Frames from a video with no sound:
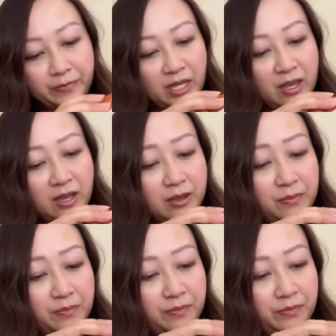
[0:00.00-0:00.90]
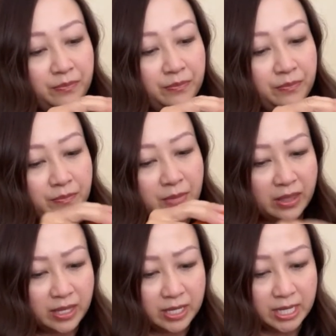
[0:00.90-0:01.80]
Um, and
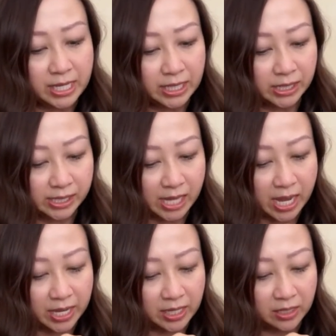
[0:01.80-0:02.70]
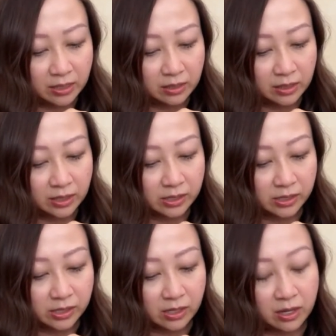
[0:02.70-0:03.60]
then the inside
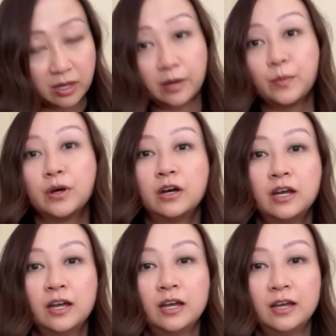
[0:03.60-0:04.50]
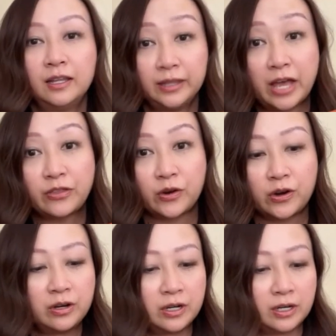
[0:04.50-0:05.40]
is um,
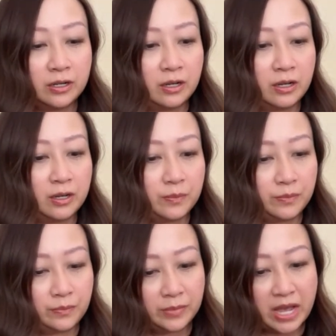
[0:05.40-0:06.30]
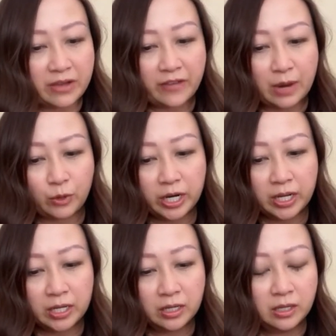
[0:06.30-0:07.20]
leather, um, not fabric.
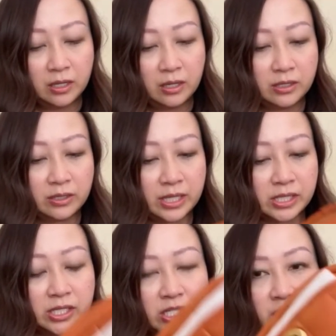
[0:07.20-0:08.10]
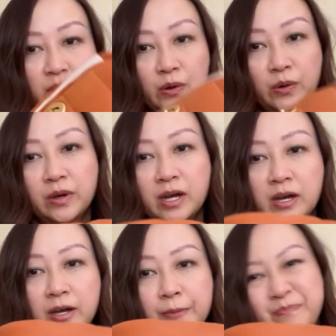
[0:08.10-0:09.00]
So that's good to know.
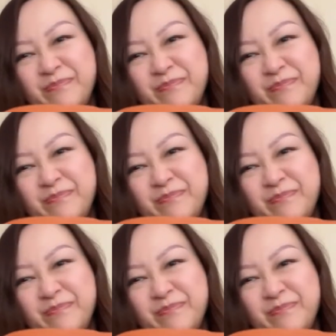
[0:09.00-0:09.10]
Um,